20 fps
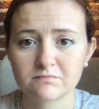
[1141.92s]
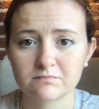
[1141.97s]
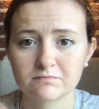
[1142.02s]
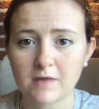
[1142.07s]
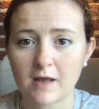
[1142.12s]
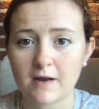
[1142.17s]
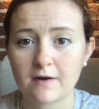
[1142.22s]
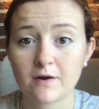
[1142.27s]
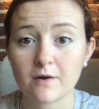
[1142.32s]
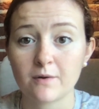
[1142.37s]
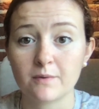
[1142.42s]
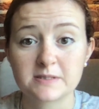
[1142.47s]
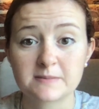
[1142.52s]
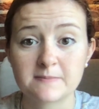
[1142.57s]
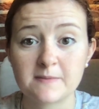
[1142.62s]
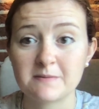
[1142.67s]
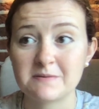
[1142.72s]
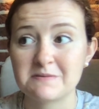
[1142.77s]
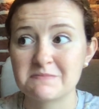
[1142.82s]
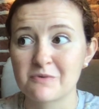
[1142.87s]
I don't know, it's
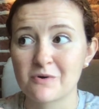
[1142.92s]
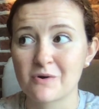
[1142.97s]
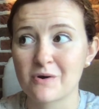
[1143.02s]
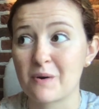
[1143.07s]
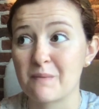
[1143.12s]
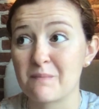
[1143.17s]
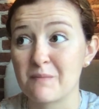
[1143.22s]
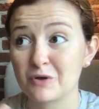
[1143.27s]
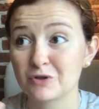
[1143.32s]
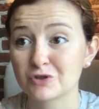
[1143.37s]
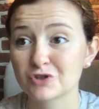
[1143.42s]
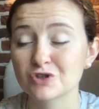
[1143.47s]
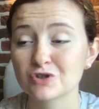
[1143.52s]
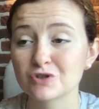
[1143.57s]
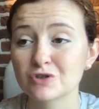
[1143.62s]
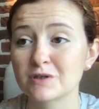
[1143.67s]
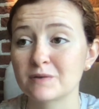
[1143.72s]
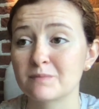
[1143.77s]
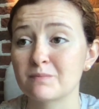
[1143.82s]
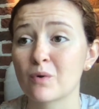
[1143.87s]
made me more
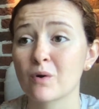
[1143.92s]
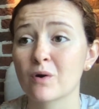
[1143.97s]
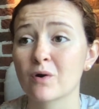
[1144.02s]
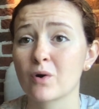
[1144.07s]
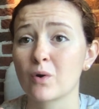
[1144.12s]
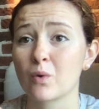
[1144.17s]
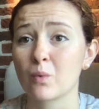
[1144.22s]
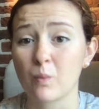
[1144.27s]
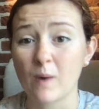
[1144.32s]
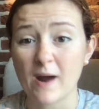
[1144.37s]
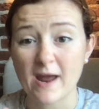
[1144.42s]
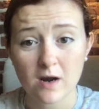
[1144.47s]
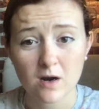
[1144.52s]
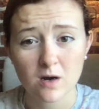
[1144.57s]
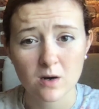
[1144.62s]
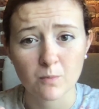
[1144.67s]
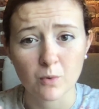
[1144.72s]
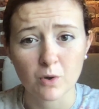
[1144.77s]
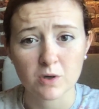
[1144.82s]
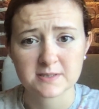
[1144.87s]
emotional and more
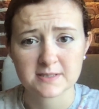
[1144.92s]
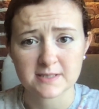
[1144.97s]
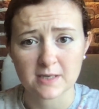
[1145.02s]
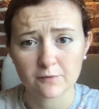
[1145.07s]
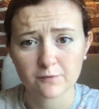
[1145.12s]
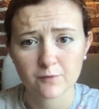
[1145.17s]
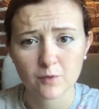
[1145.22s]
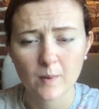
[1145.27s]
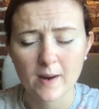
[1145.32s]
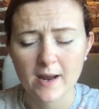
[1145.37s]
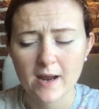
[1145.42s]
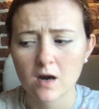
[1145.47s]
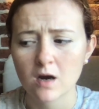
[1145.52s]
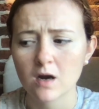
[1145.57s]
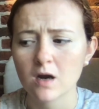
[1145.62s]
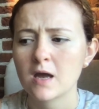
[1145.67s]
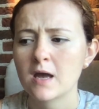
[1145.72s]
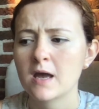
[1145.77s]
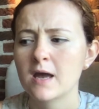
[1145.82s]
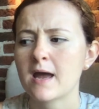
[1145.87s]
aware, more
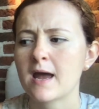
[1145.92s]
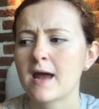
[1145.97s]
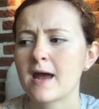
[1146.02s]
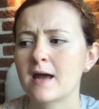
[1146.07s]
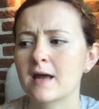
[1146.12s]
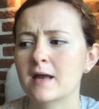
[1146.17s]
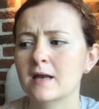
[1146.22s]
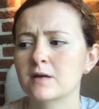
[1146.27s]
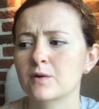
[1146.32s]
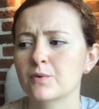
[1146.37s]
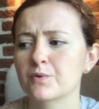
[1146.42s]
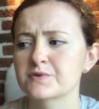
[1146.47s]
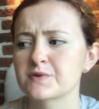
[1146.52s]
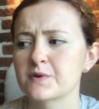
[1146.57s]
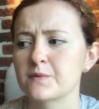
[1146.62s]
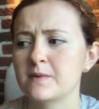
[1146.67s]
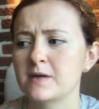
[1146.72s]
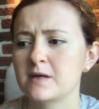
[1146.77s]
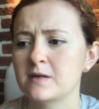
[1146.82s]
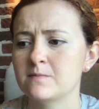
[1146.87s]
self-aware, and also
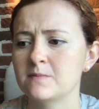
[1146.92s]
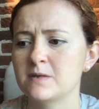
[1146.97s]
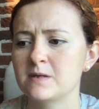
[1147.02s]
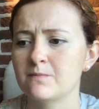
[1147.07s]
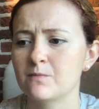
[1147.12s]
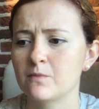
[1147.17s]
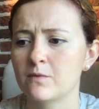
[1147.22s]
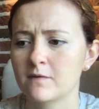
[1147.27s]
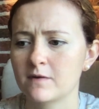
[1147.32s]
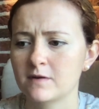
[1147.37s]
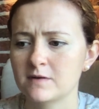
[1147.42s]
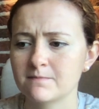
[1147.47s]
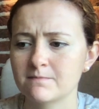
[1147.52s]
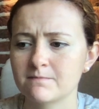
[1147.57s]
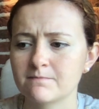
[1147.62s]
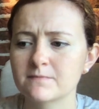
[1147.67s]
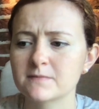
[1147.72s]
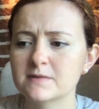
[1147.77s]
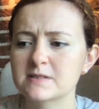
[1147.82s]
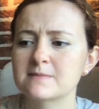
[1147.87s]

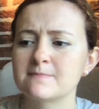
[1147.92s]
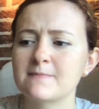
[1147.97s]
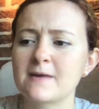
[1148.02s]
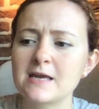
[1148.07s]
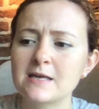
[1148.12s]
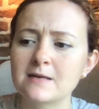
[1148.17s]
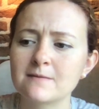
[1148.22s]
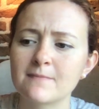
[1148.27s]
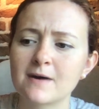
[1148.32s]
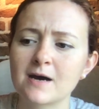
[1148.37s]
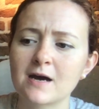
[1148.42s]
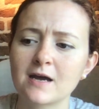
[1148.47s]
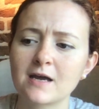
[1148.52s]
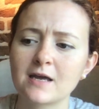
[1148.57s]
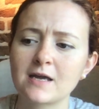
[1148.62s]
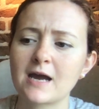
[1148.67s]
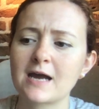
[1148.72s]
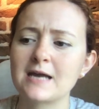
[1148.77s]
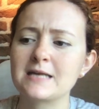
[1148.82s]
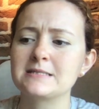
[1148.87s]
it's made
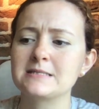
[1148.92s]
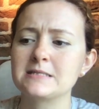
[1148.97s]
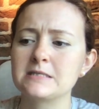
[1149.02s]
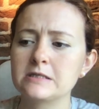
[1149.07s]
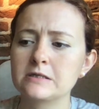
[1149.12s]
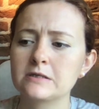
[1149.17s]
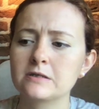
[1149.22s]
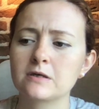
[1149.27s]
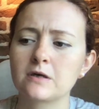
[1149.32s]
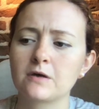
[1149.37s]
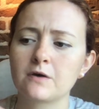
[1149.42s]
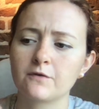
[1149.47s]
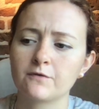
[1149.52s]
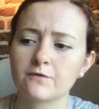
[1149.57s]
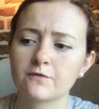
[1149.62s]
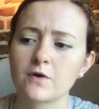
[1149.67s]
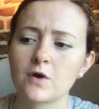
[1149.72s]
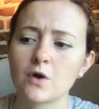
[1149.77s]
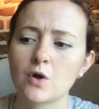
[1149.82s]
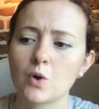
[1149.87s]
my idea
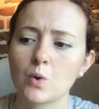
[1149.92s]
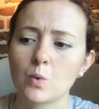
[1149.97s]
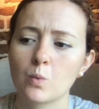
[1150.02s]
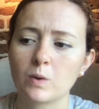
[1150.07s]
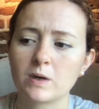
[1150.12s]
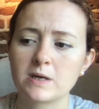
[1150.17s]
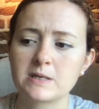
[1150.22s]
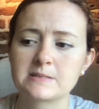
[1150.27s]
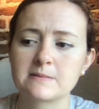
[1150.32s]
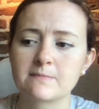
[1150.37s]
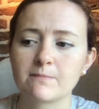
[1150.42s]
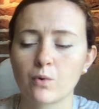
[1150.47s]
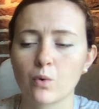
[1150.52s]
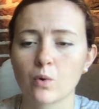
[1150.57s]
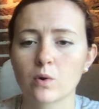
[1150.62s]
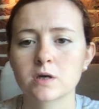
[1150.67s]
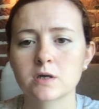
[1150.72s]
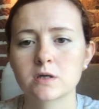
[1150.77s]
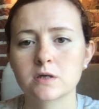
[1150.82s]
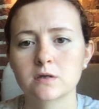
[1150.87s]
of what is
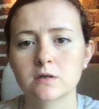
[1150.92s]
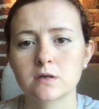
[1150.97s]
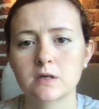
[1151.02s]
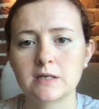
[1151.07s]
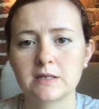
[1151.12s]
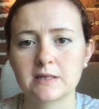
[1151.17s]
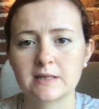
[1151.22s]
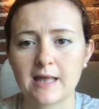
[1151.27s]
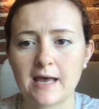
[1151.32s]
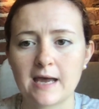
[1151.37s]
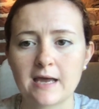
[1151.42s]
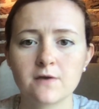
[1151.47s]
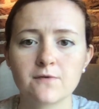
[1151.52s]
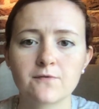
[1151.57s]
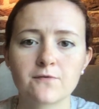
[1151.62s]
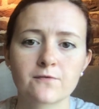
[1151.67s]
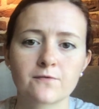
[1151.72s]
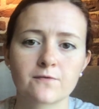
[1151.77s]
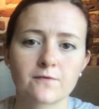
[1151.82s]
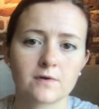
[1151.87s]
important in
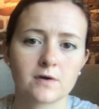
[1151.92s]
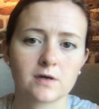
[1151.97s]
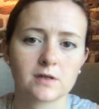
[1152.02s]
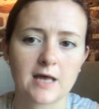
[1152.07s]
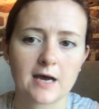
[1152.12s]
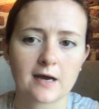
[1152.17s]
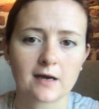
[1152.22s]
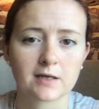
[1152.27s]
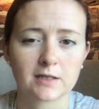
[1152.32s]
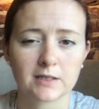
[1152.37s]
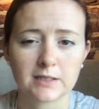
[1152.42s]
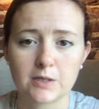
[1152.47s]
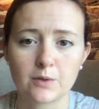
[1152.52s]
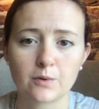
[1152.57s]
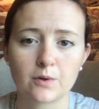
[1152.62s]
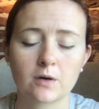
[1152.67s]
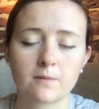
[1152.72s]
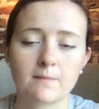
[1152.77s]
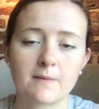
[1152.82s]
life a lot clearer.